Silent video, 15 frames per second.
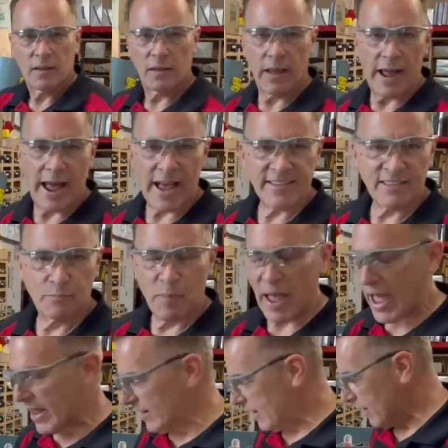Last
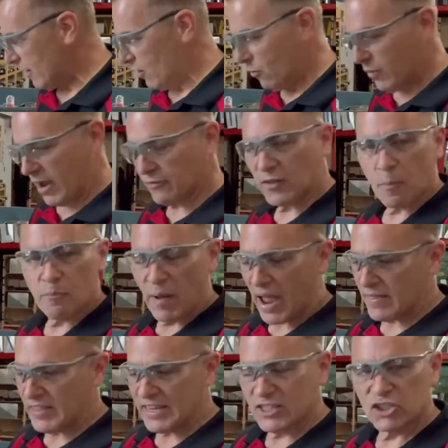bend. We have to
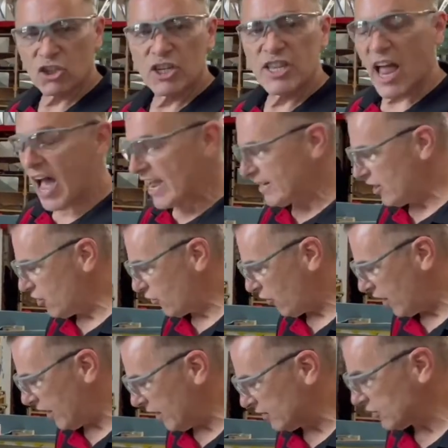bend these to 90
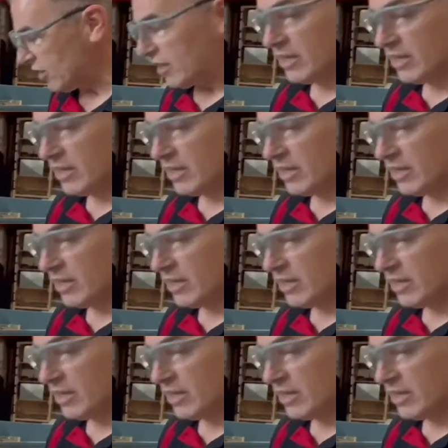degrees.